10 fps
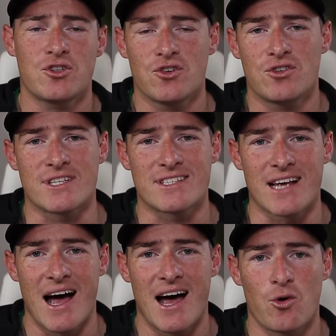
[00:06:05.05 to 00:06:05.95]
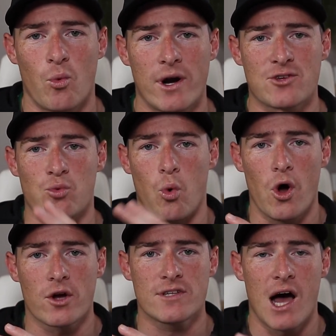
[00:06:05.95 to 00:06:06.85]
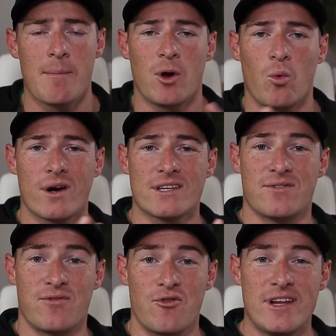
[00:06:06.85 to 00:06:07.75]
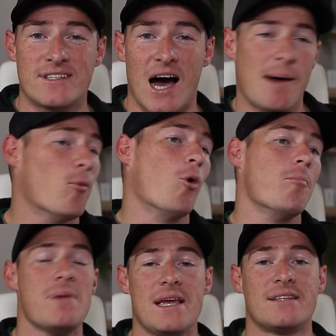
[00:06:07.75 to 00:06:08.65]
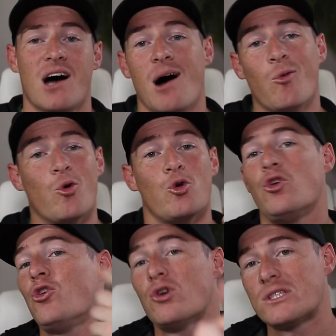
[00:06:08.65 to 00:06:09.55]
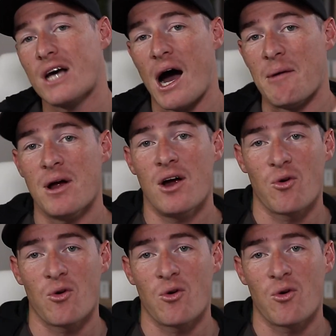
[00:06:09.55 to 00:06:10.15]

to decide what is work time and what is free time or me time or you time.